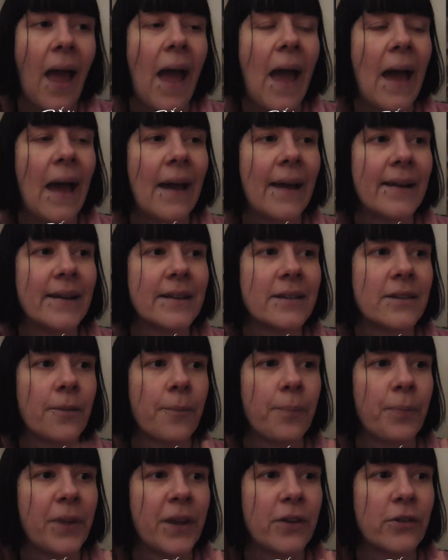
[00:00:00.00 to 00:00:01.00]
And
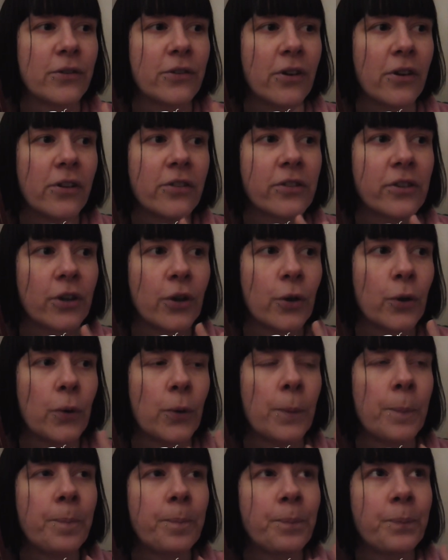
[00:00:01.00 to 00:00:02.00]
there's
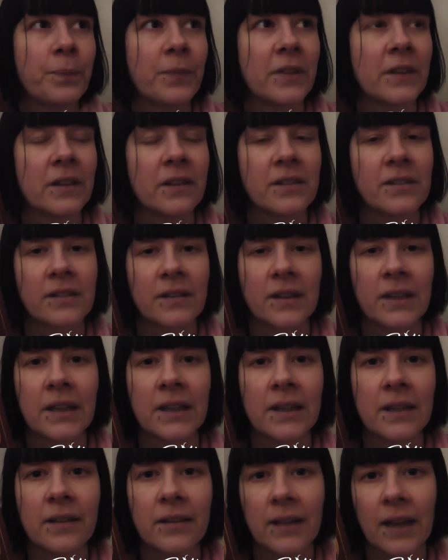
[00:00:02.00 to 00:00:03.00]
also this
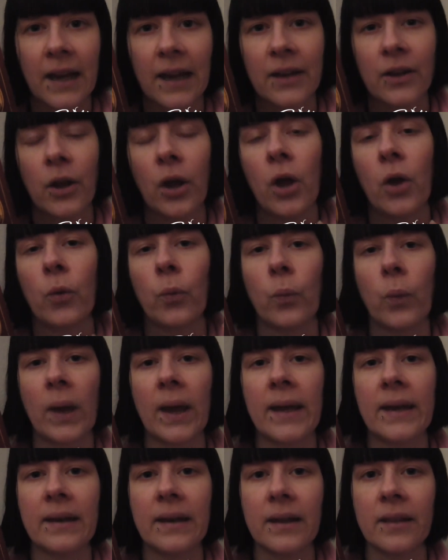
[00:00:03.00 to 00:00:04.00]
thing that
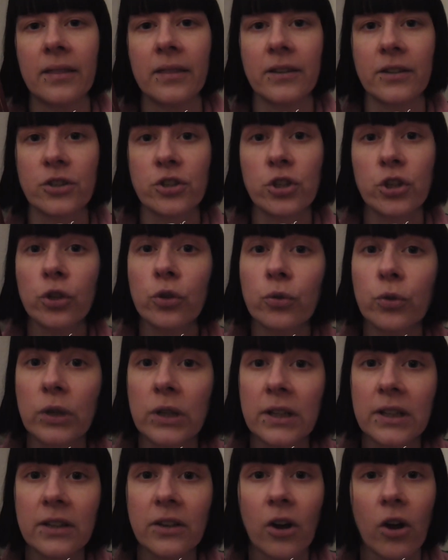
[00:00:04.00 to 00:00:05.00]
when the
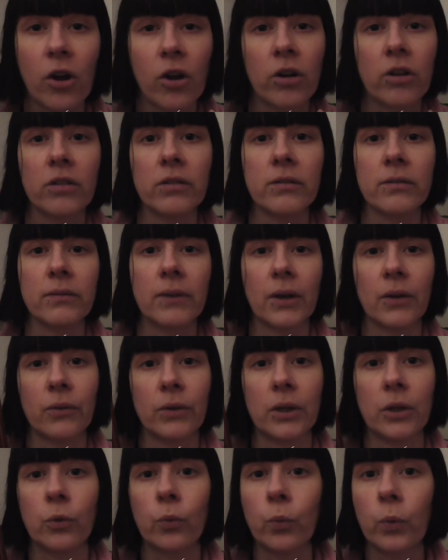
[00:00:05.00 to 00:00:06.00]
children are
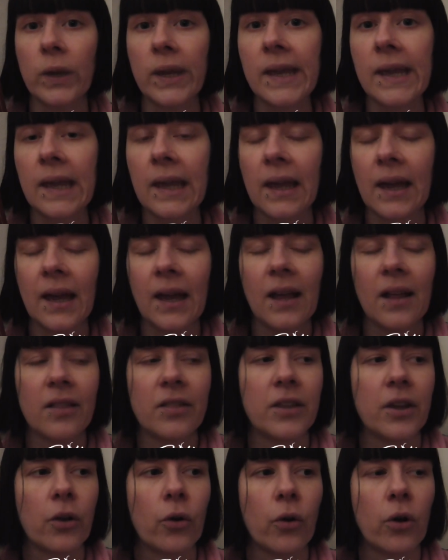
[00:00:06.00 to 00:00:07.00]
very weak,
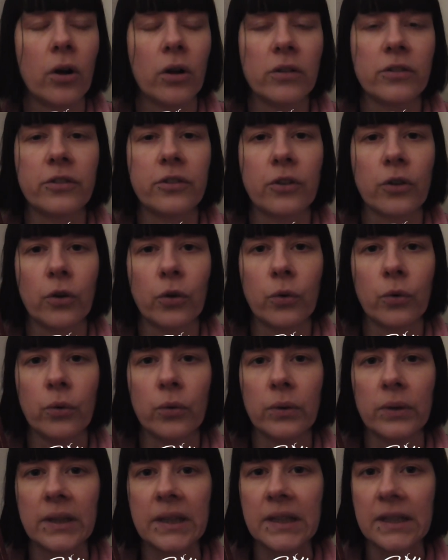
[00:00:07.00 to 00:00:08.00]
they're
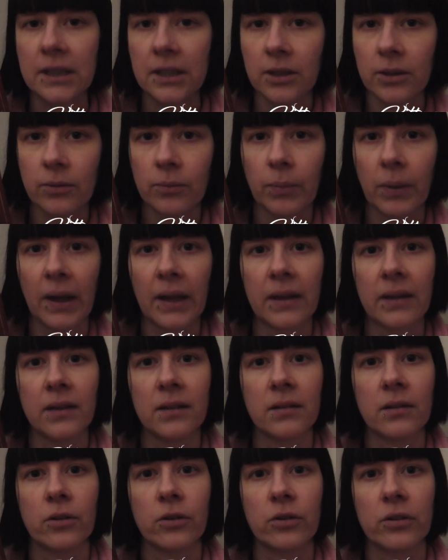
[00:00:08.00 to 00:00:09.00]
also eaten by
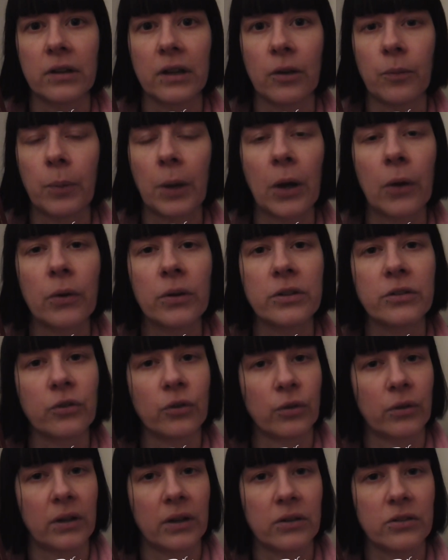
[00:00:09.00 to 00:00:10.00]
either their parents
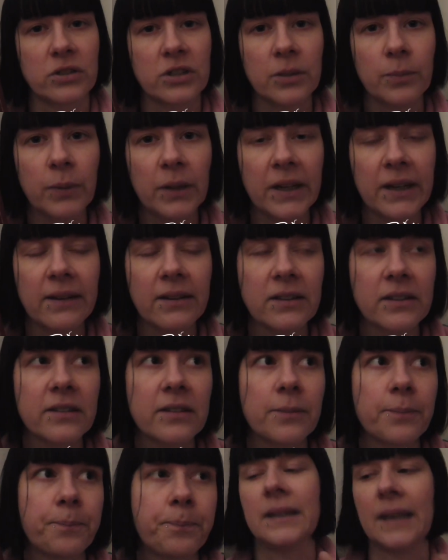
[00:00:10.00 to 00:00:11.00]
or their
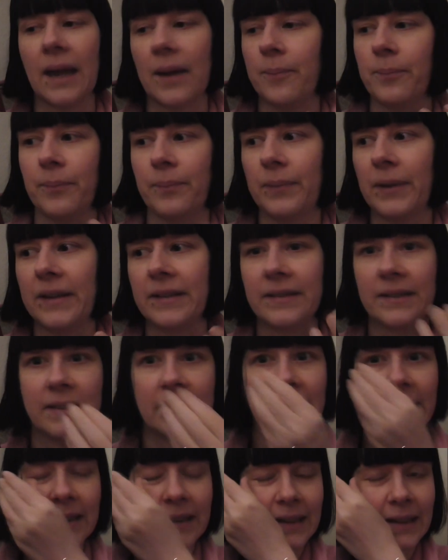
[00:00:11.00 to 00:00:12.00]
siblings. Yeah,
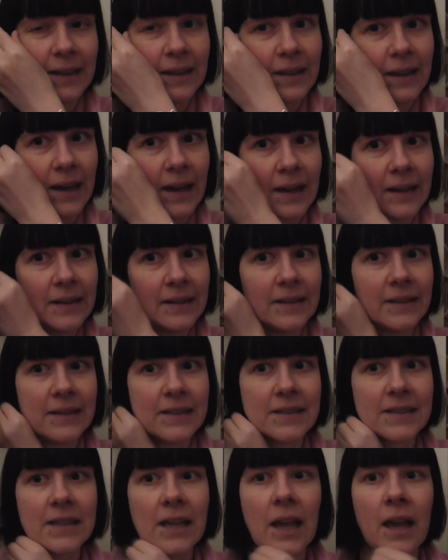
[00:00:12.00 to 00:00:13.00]
basically that
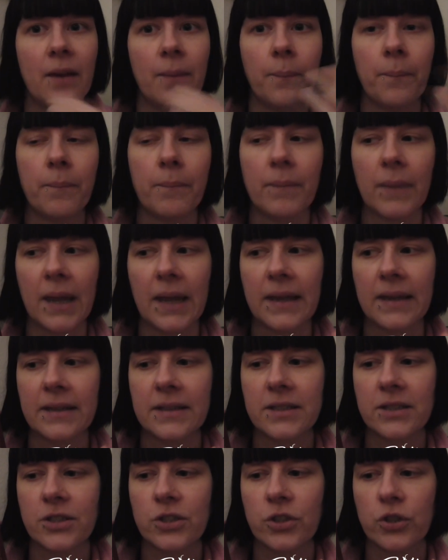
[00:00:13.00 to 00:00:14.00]
is
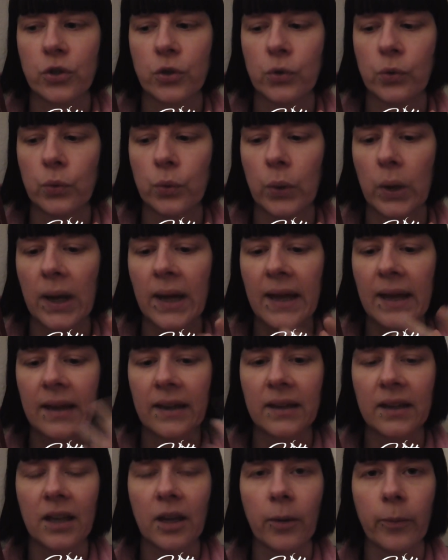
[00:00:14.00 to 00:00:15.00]
made to
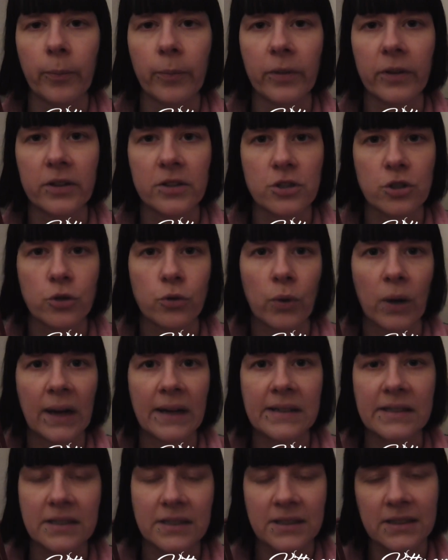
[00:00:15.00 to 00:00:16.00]
keep the
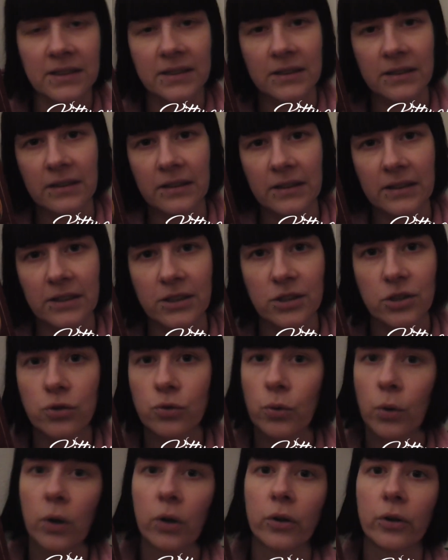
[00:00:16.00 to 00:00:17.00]
strength in the
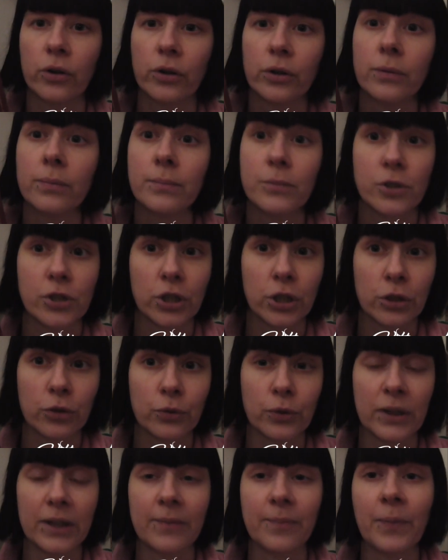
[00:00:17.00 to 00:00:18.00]
stronger
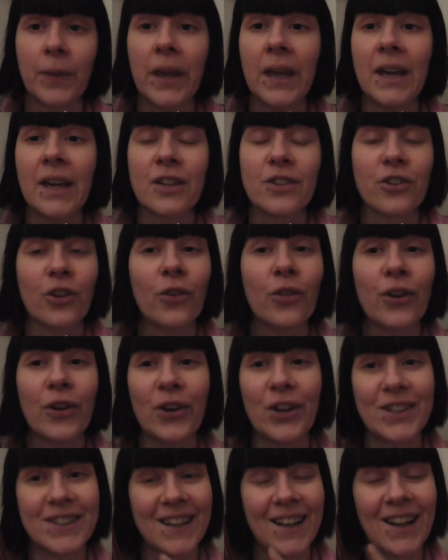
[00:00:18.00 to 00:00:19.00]
children. So
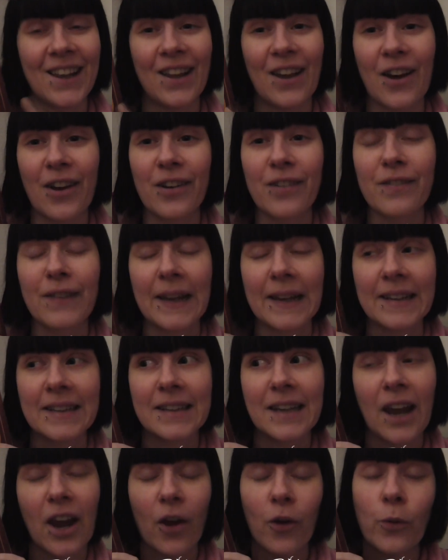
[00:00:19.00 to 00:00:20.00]
there's a lot of like
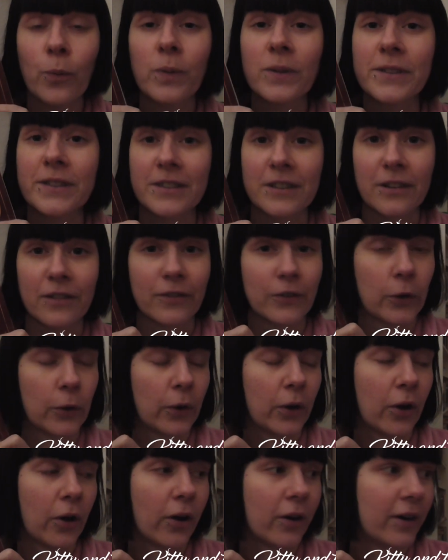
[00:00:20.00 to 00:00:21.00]
terrible stuff
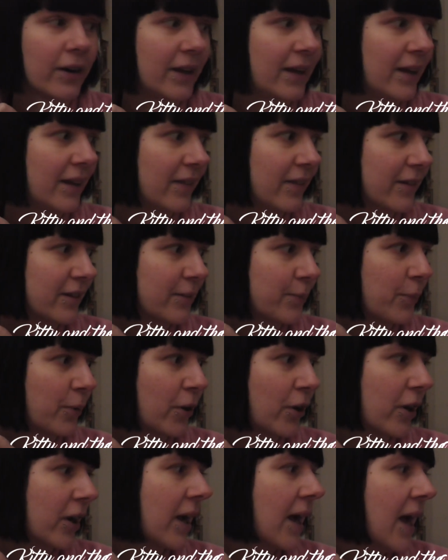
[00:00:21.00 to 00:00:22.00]
going on in this
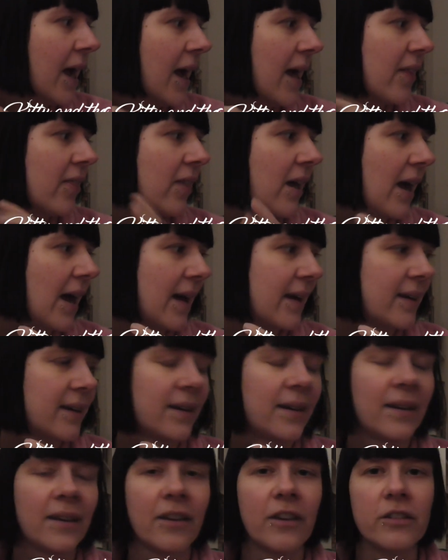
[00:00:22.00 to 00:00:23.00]
book that,
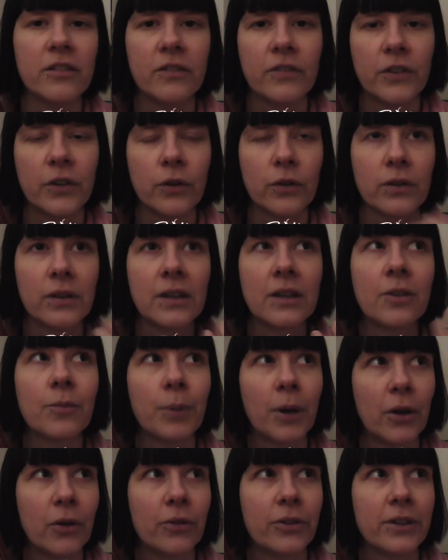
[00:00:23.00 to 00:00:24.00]
if you think
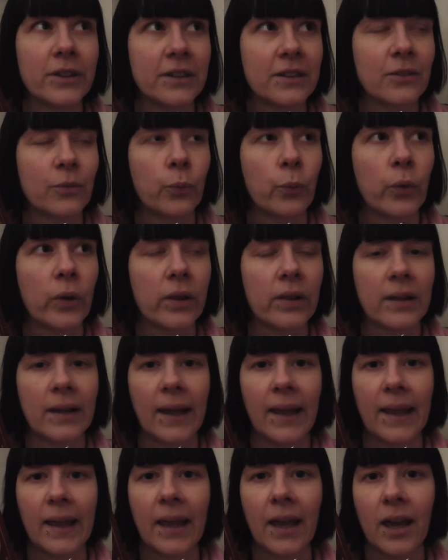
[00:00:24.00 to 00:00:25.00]
about this with
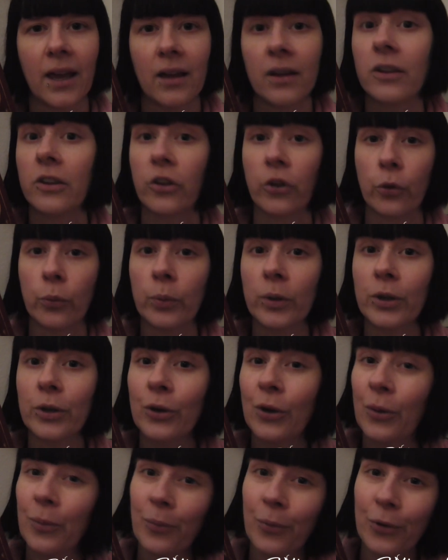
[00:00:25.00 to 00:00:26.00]
like
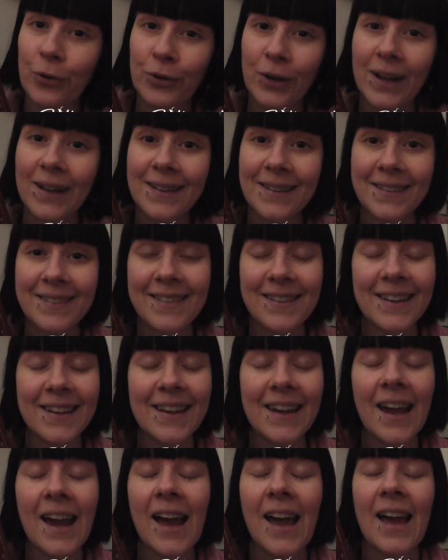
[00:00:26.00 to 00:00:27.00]
human
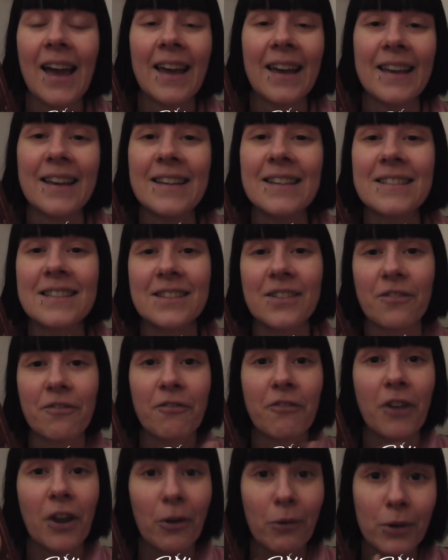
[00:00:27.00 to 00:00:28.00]
morality, is
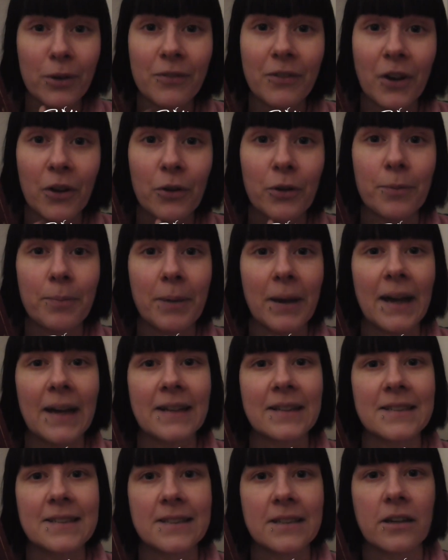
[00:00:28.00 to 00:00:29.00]
very, very
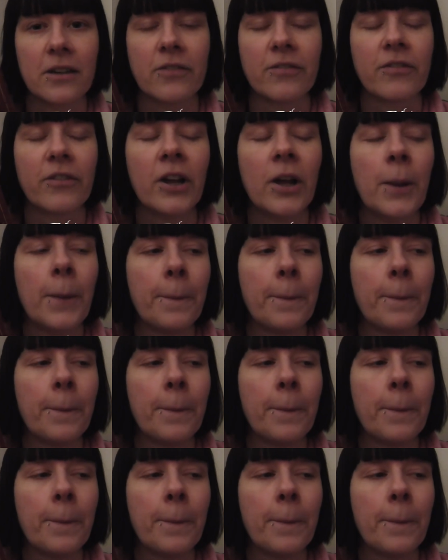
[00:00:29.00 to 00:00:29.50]
bad stuff.